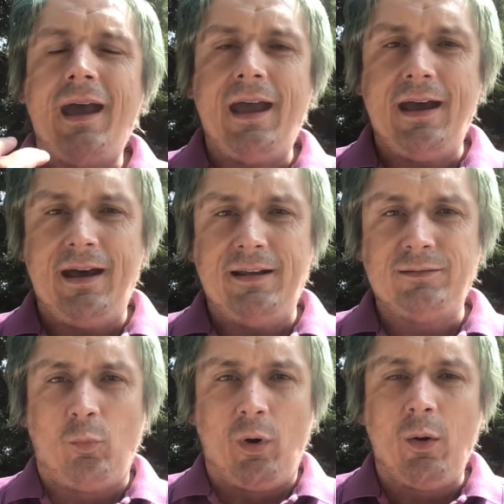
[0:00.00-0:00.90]

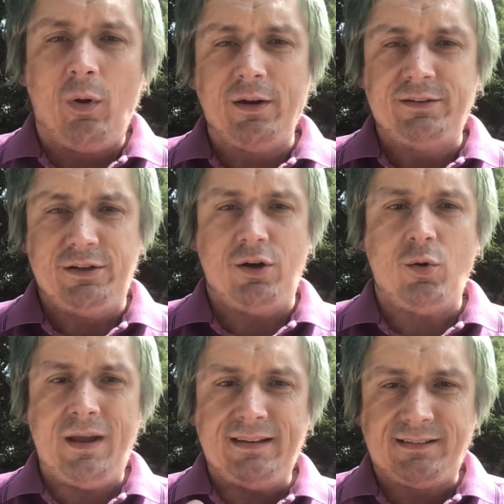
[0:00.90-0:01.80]
And what I want to
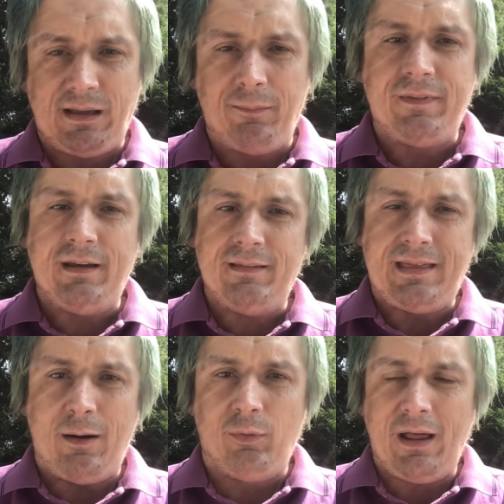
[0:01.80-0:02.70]
do is something
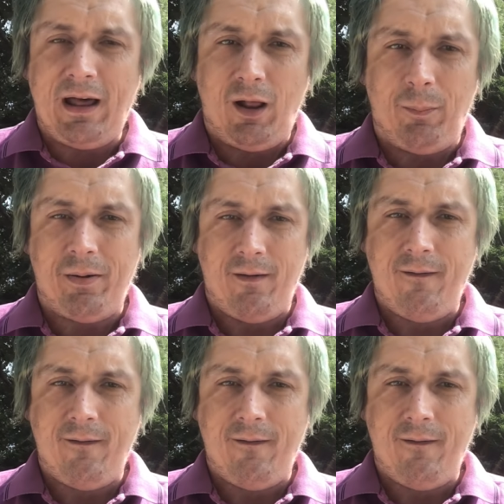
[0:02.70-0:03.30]
that will help